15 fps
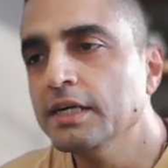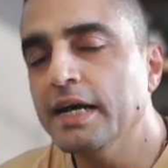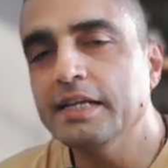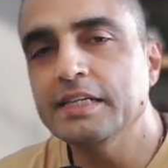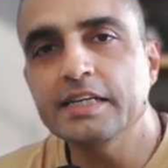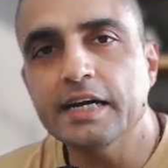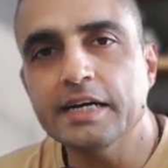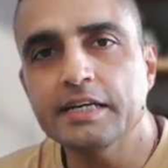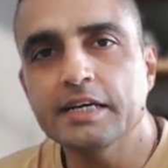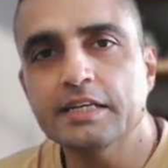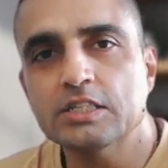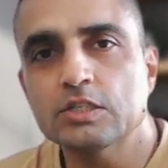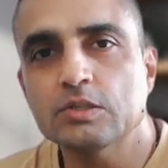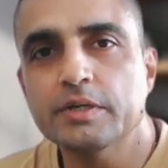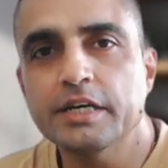And the idea
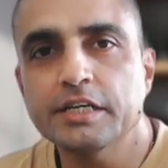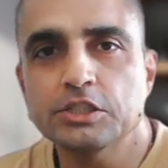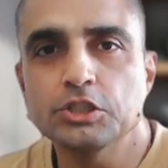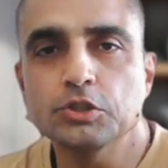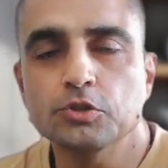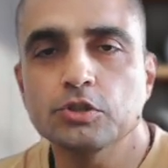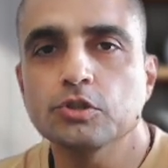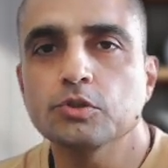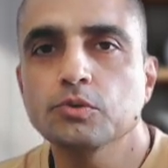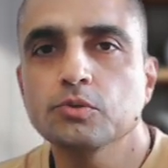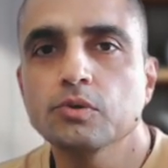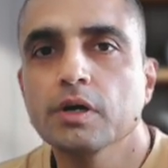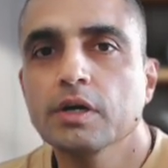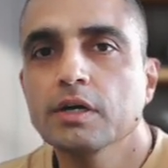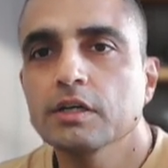is to get you
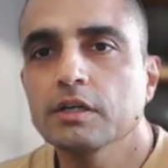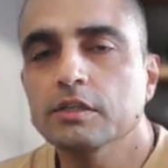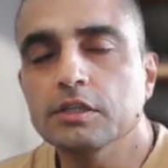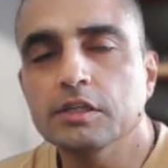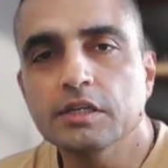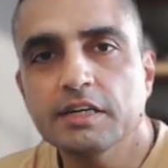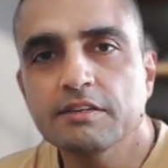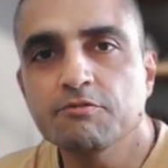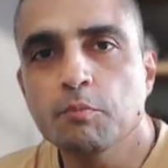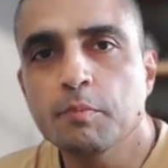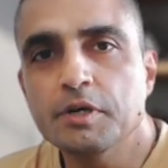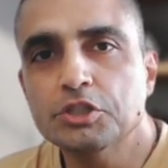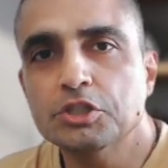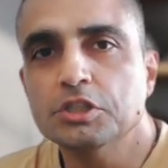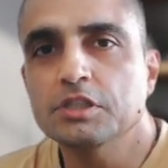to the
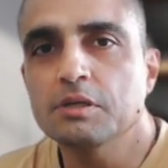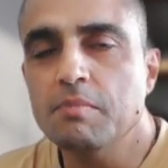information